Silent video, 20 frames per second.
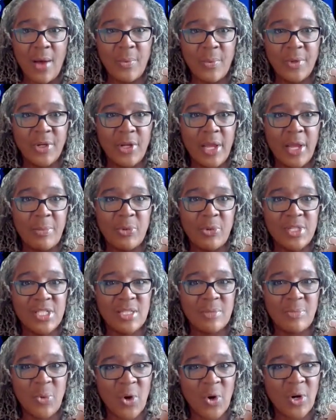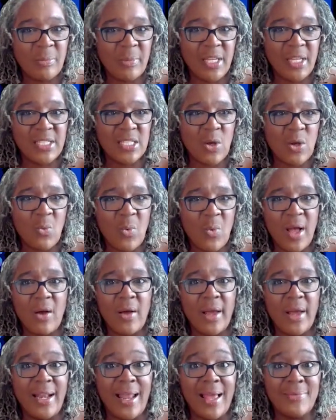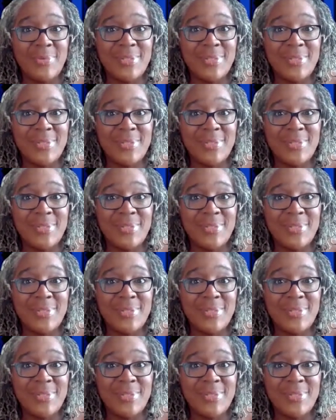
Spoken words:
how were you able to support me so well?